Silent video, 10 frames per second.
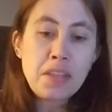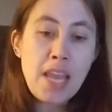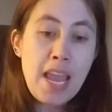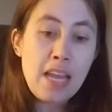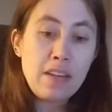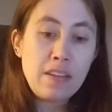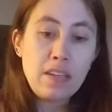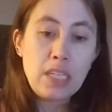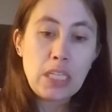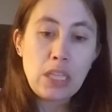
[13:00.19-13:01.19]
They
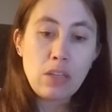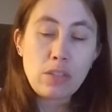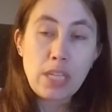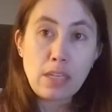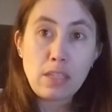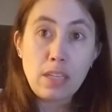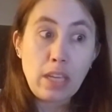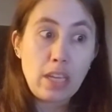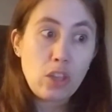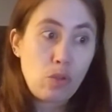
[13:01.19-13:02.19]
had their scent,
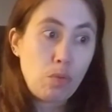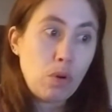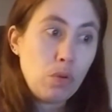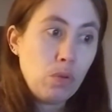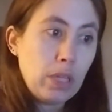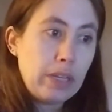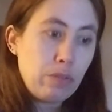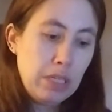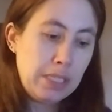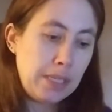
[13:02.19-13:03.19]
like, it threw like
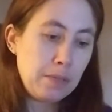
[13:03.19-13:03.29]
crazy.